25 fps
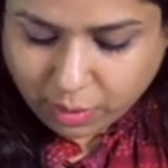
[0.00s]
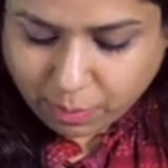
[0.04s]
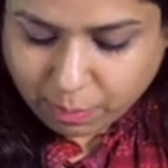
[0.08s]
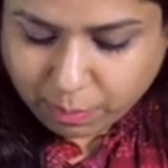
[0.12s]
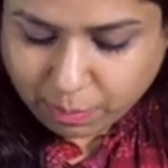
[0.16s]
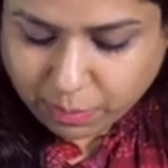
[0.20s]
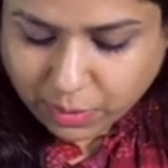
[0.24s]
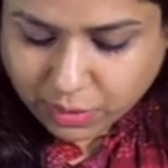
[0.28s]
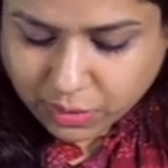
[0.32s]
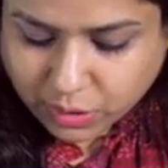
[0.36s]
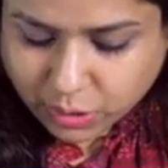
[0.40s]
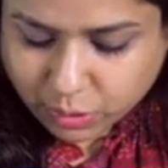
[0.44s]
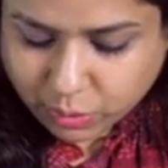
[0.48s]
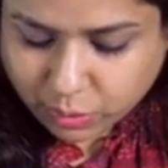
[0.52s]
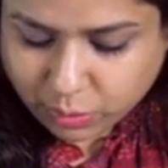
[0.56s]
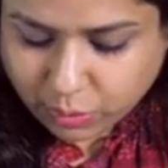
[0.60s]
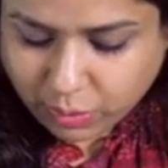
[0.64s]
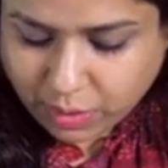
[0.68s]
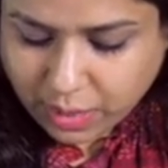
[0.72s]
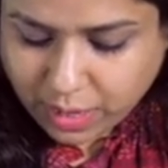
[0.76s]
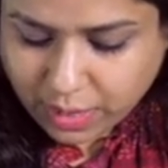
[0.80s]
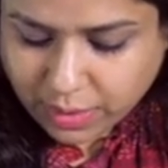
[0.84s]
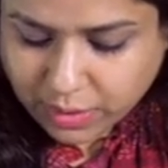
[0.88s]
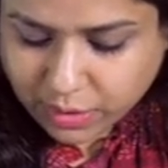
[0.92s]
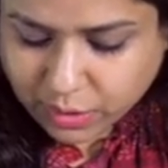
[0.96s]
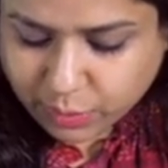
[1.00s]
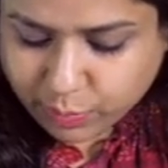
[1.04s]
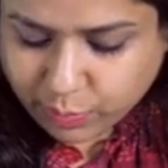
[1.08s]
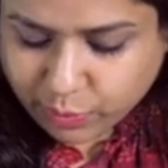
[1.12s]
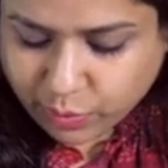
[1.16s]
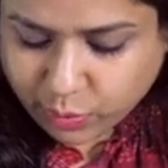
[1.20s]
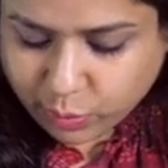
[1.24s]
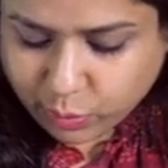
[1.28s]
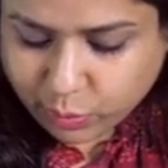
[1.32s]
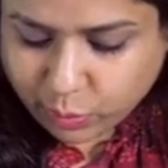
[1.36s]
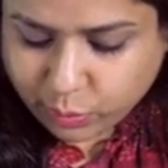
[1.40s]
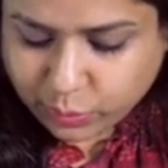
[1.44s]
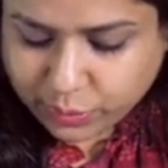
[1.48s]
muscularis
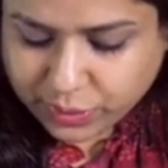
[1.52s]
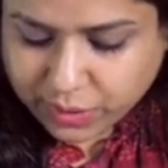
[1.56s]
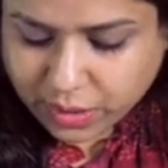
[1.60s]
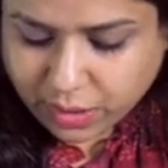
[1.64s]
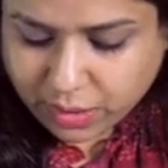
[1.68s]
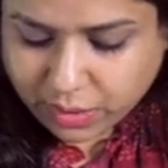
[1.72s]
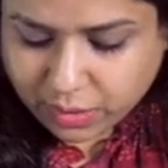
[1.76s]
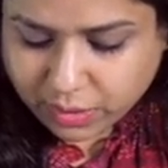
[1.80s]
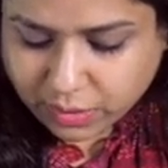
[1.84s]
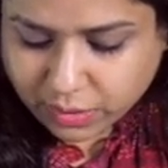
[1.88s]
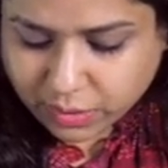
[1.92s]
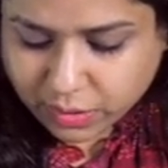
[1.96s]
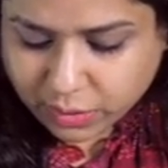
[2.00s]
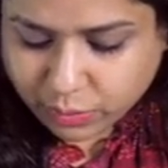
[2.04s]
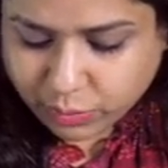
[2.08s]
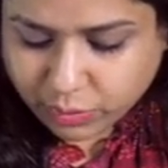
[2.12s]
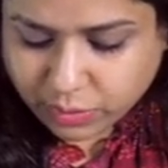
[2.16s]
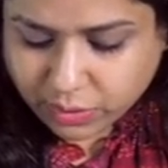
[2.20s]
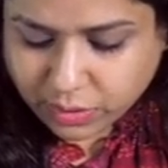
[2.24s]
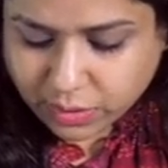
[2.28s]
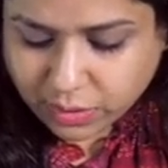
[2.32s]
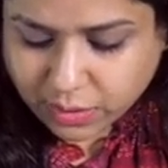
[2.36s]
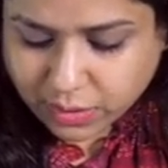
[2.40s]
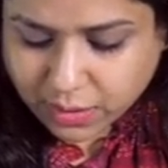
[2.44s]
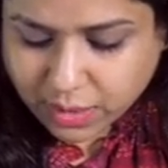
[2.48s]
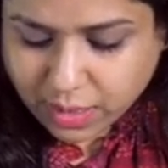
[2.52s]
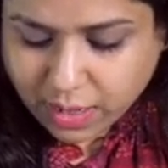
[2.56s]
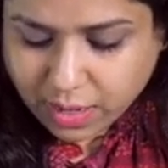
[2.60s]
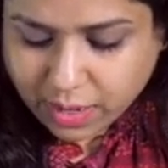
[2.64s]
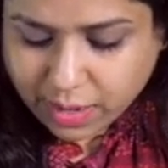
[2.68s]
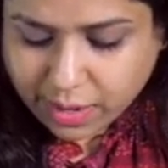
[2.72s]
mucosa layer, students,